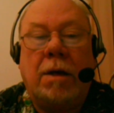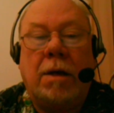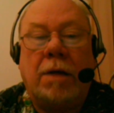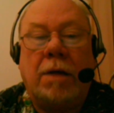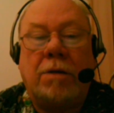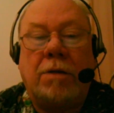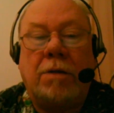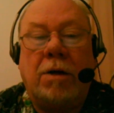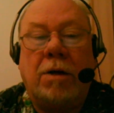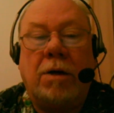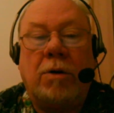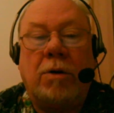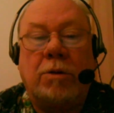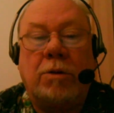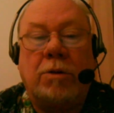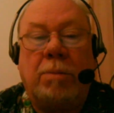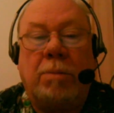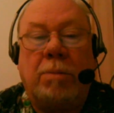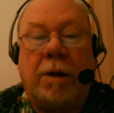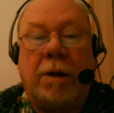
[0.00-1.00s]
as a
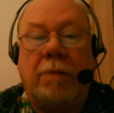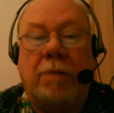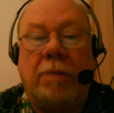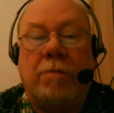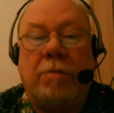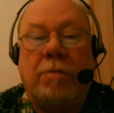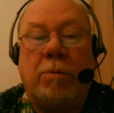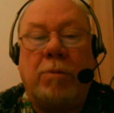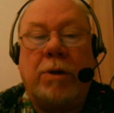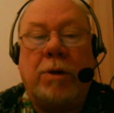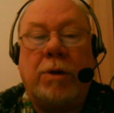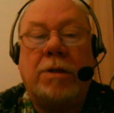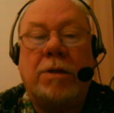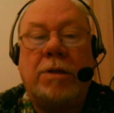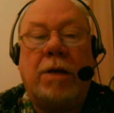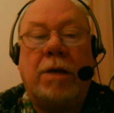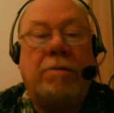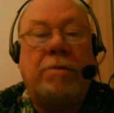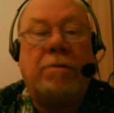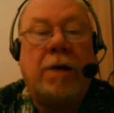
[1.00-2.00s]
nosebleed from which
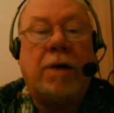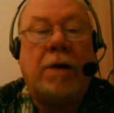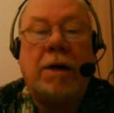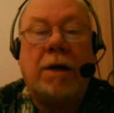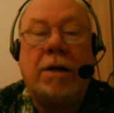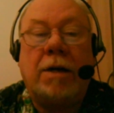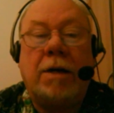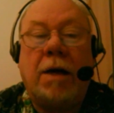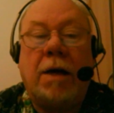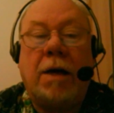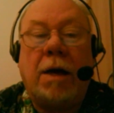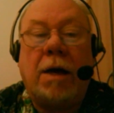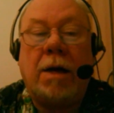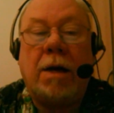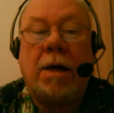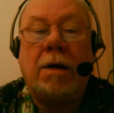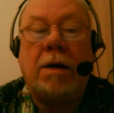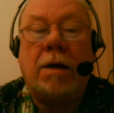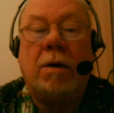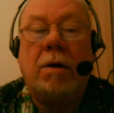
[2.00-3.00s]
they finally died,